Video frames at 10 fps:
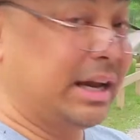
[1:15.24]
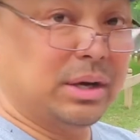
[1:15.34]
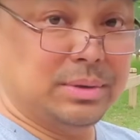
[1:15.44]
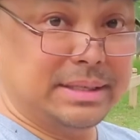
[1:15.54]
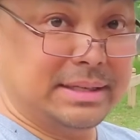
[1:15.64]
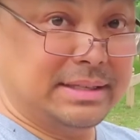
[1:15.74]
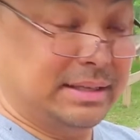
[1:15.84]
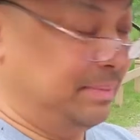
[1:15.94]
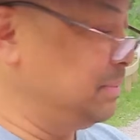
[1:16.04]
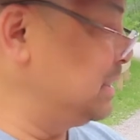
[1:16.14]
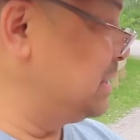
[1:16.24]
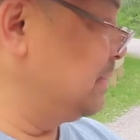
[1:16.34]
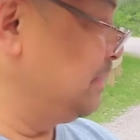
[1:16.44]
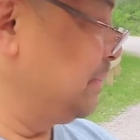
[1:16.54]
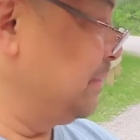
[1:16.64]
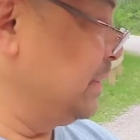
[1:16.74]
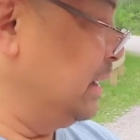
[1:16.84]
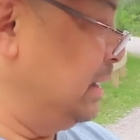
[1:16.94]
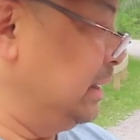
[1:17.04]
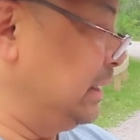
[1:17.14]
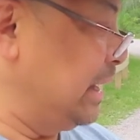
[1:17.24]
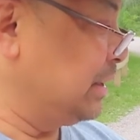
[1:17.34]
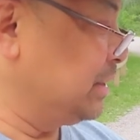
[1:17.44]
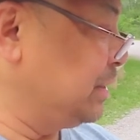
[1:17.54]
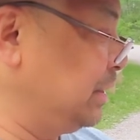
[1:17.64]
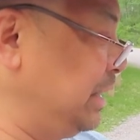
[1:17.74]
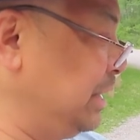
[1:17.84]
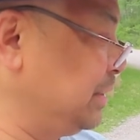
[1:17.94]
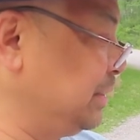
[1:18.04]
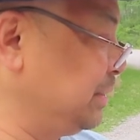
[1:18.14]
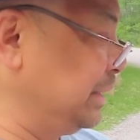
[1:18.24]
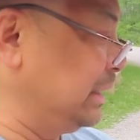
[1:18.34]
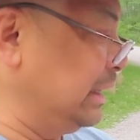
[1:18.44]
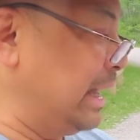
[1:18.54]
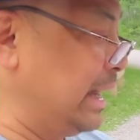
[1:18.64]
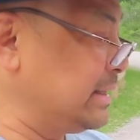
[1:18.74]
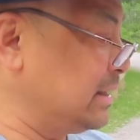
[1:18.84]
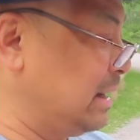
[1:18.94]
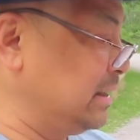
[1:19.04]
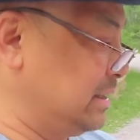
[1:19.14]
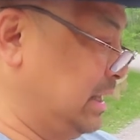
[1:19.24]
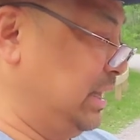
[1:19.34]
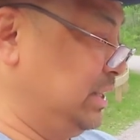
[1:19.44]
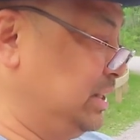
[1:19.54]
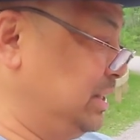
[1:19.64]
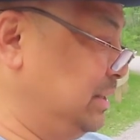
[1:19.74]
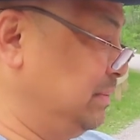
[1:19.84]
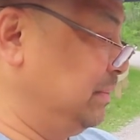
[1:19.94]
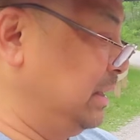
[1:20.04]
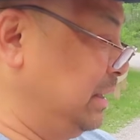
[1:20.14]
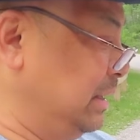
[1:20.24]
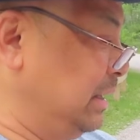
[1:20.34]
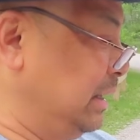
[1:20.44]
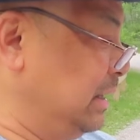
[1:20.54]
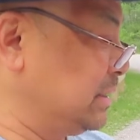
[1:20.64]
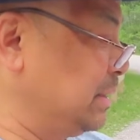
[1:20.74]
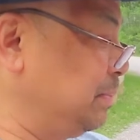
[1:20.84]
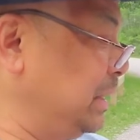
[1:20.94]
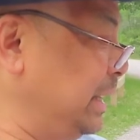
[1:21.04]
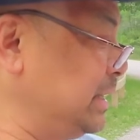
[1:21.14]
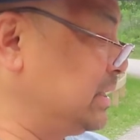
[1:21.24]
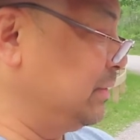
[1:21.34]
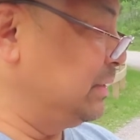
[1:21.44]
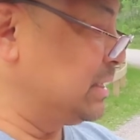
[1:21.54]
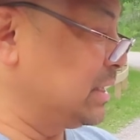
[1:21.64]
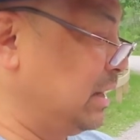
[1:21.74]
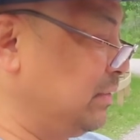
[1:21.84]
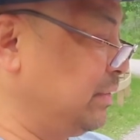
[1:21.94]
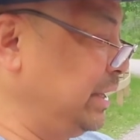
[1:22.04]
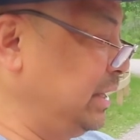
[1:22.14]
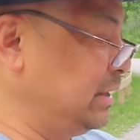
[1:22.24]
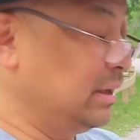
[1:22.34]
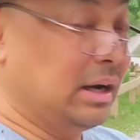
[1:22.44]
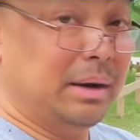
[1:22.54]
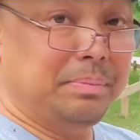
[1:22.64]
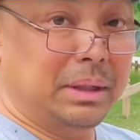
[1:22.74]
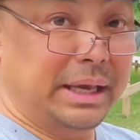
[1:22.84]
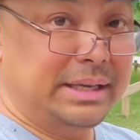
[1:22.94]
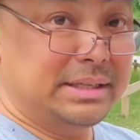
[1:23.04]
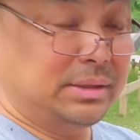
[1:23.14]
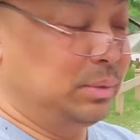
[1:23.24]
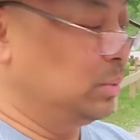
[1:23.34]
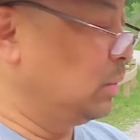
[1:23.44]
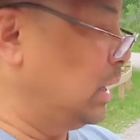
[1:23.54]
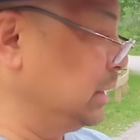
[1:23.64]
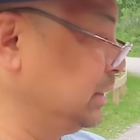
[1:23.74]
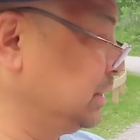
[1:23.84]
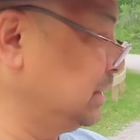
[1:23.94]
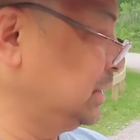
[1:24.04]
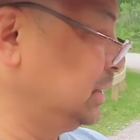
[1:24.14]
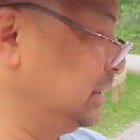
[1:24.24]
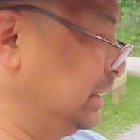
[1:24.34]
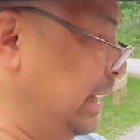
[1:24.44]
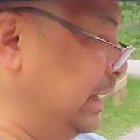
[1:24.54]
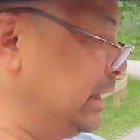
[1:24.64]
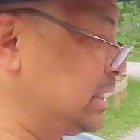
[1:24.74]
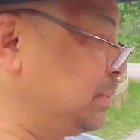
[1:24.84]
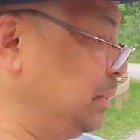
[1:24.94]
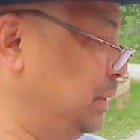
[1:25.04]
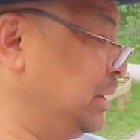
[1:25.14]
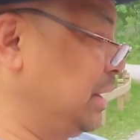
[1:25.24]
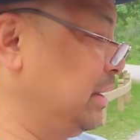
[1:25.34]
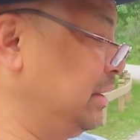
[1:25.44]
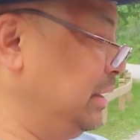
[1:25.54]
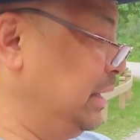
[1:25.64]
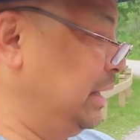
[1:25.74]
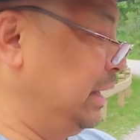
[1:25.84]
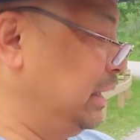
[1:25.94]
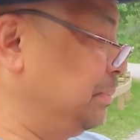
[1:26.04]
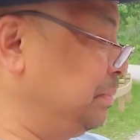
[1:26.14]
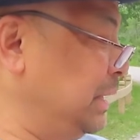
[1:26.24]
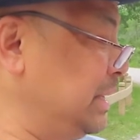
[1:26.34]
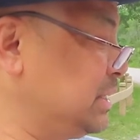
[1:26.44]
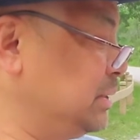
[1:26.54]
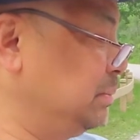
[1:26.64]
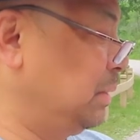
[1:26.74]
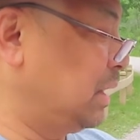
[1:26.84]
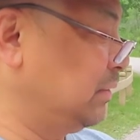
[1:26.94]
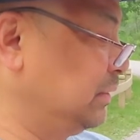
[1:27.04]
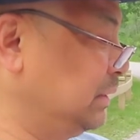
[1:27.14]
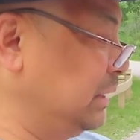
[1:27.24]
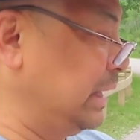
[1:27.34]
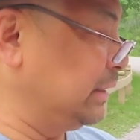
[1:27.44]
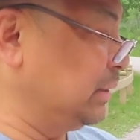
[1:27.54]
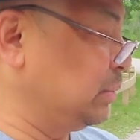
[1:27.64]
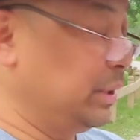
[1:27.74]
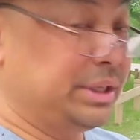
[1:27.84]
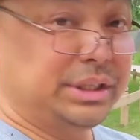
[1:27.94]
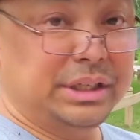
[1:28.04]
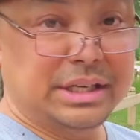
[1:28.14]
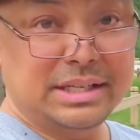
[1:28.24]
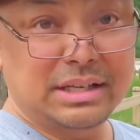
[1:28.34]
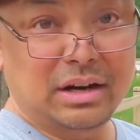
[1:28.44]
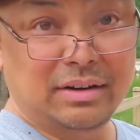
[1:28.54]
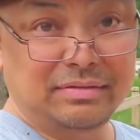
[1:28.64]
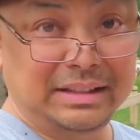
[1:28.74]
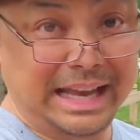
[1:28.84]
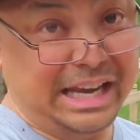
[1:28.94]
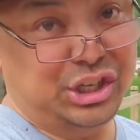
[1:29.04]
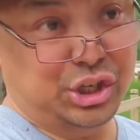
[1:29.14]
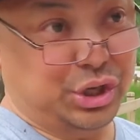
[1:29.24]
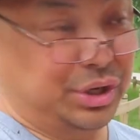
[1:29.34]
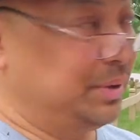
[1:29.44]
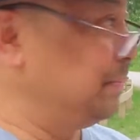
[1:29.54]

ecosystems that occurred here during the last ice age. It is a place of discovery, a place to wander and explore, and a place to marvel at the richness of nature.